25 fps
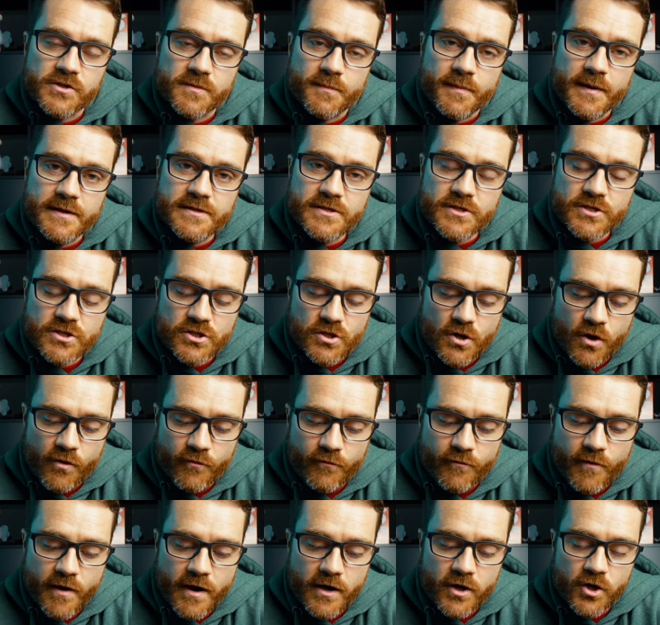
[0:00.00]
a piece of
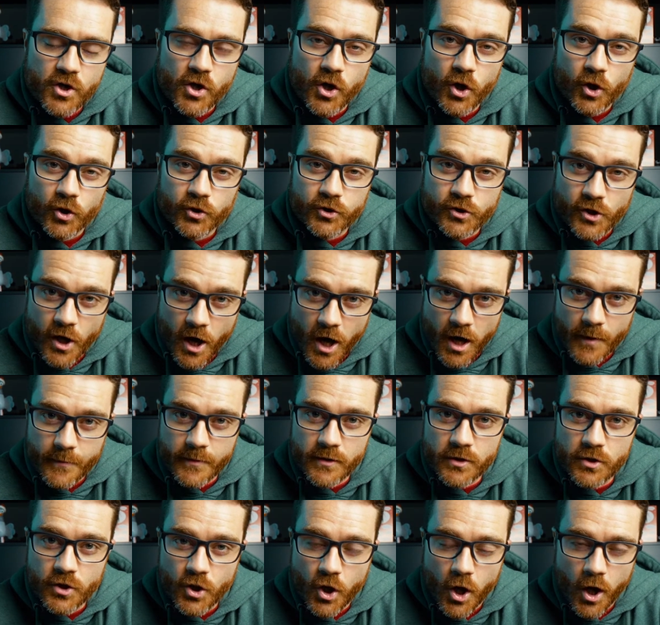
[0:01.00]
software called
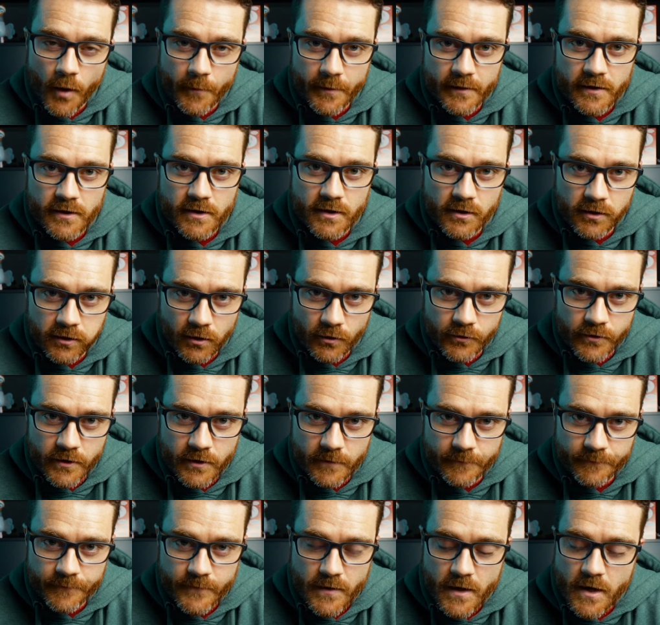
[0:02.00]
Carbon Copy
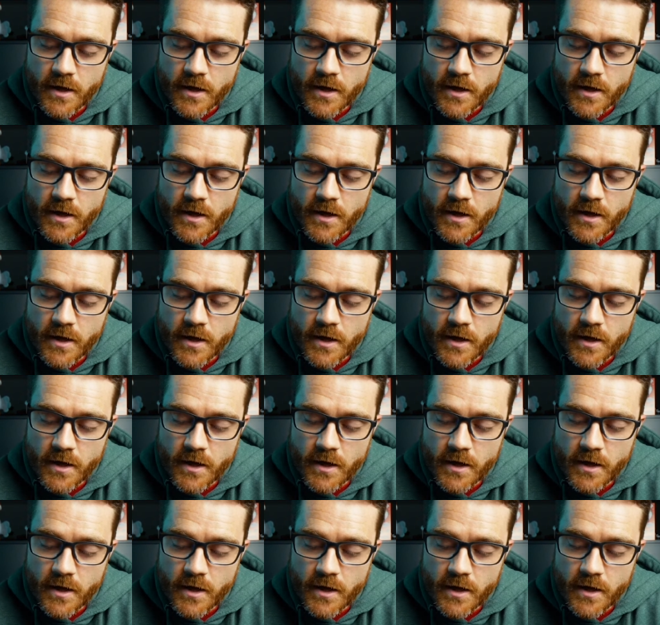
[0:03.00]
Cloner.